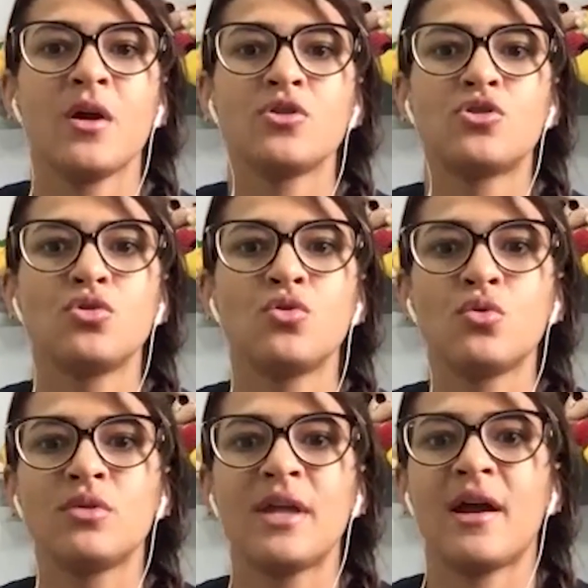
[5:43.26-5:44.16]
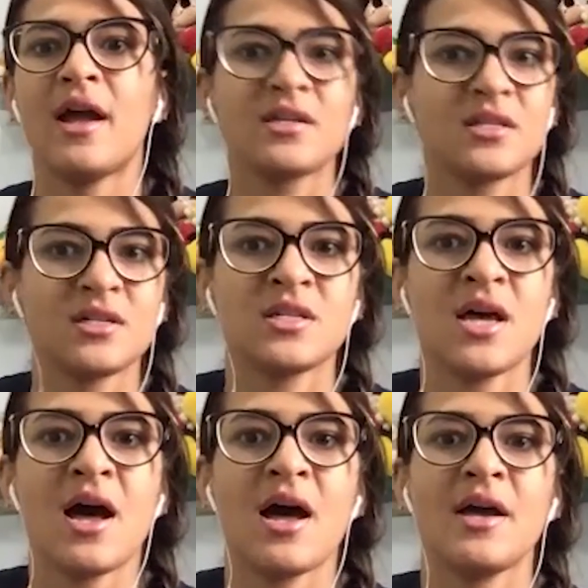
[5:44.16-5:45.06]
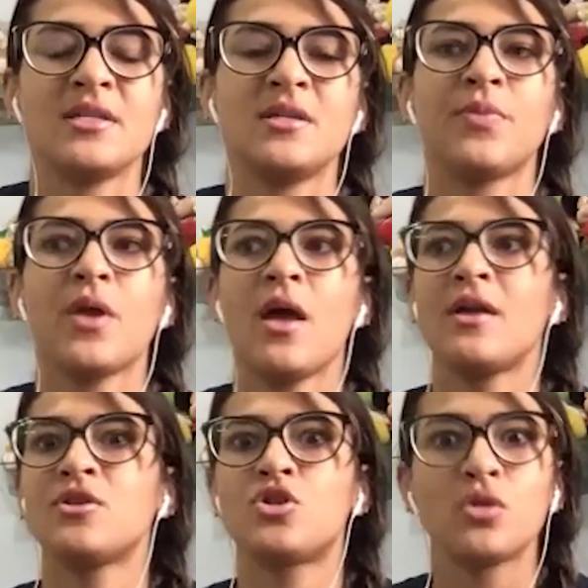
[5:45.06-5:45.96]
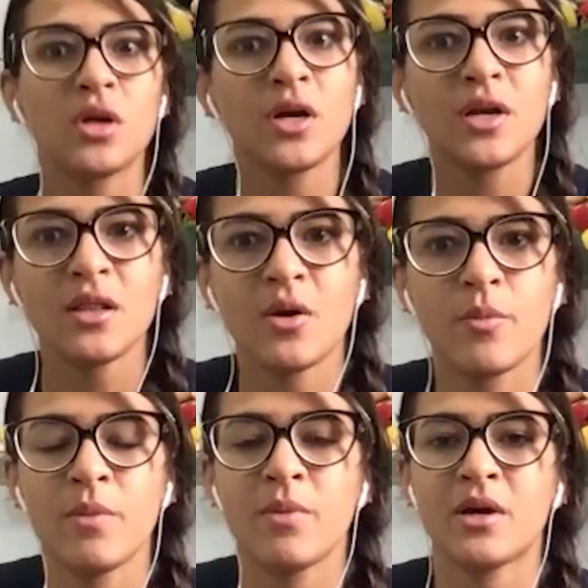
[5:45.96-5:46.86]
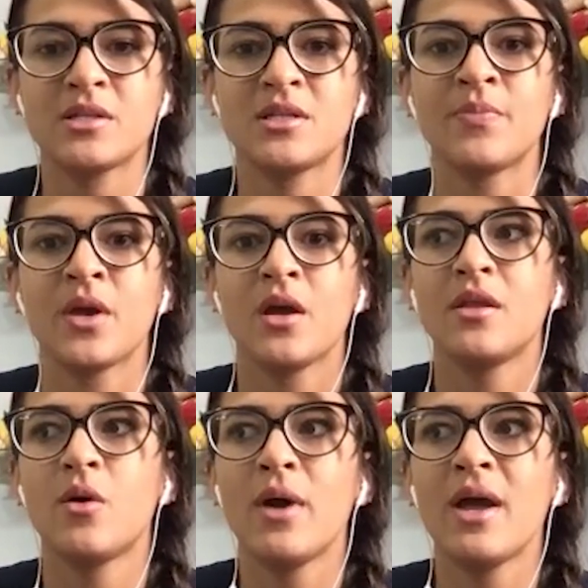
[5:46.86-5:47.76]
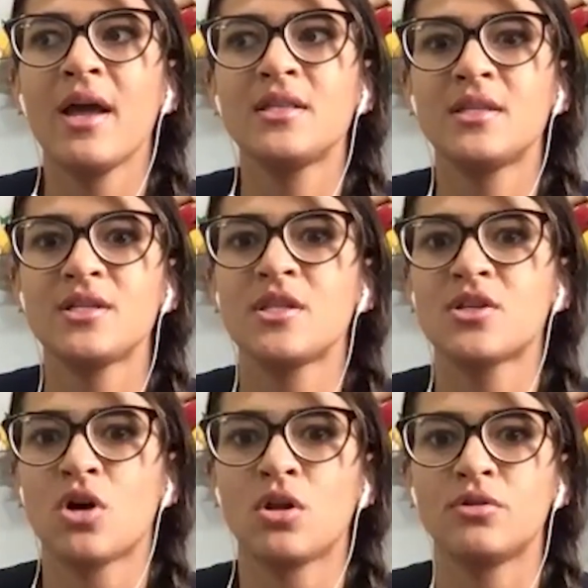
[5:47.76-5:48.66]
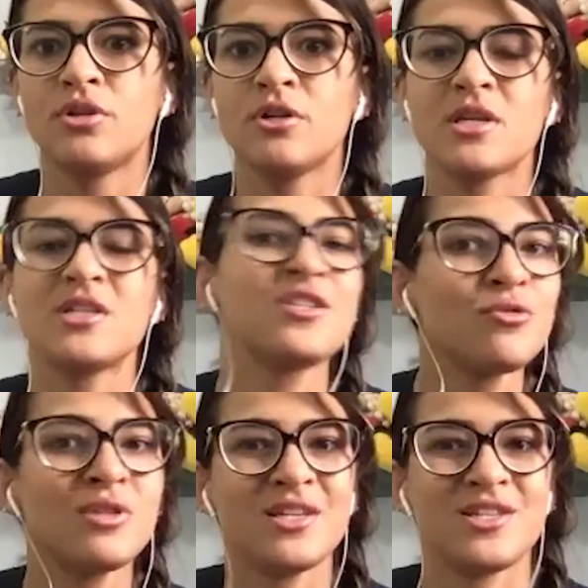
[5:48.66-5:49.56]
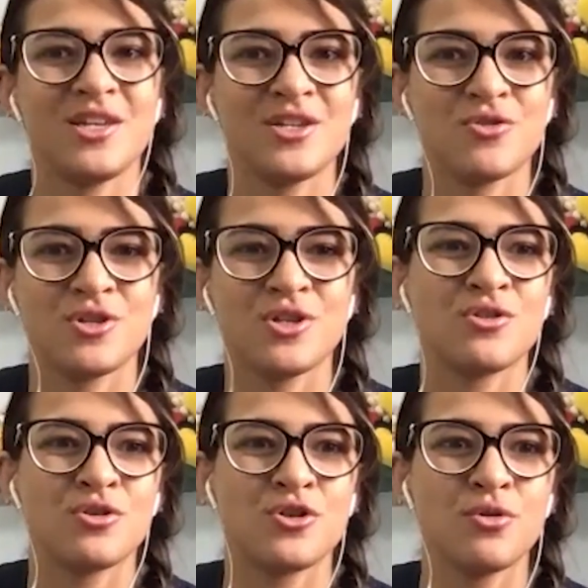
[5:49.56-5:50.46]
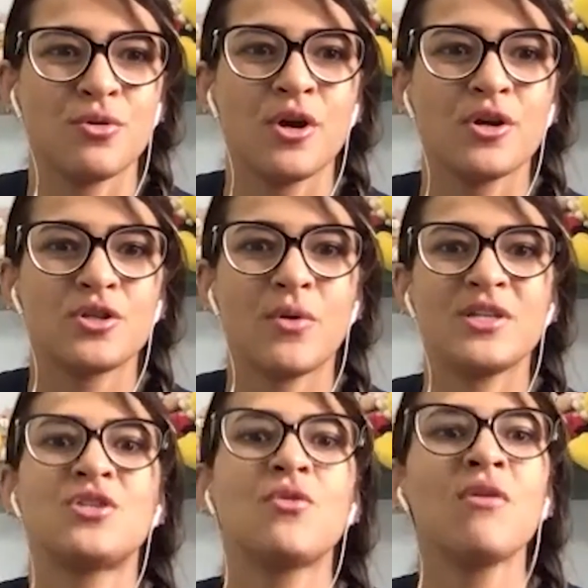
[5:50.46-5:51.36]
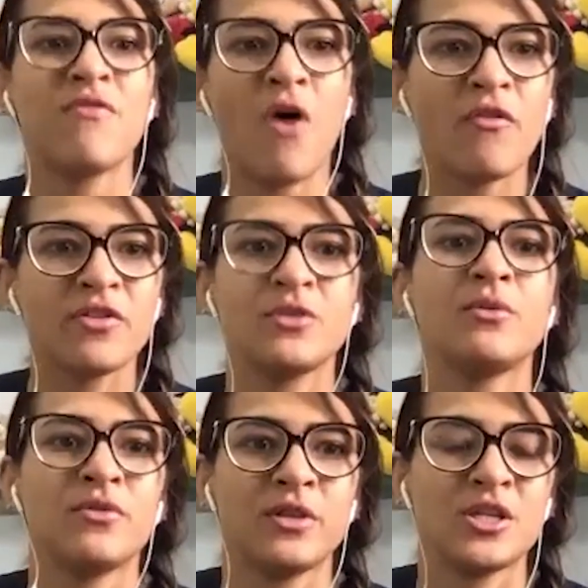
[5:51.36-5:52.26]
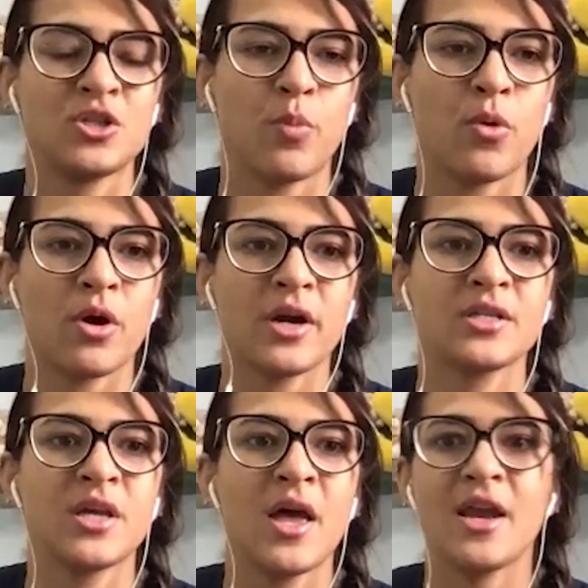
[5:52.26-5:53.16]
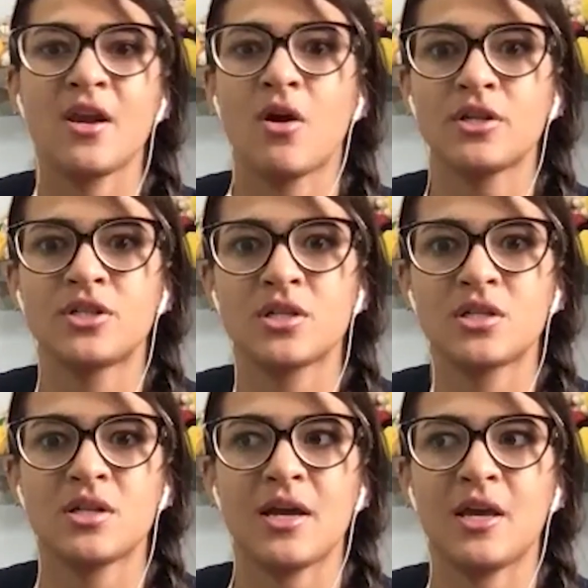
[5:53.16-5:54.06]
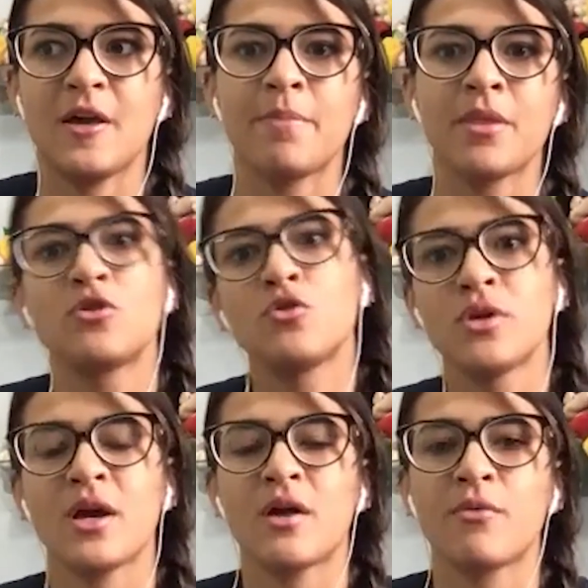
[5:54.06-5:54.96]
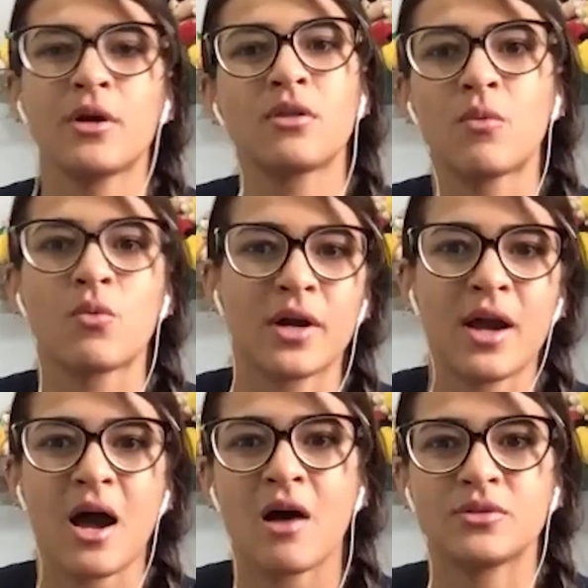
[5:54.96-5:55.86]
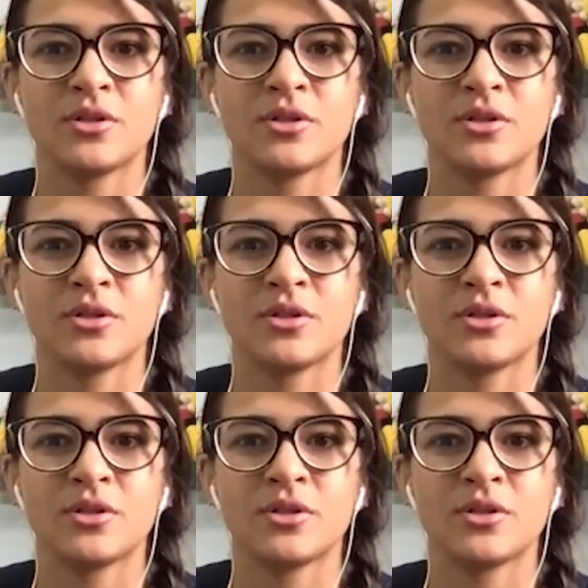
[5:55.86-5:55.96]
to do their exercise, and to learn a little bit because the way I teach the solo drills, I still teach in jiu-jitsu too. So I still involved with the sport and not just like doing a regular workout.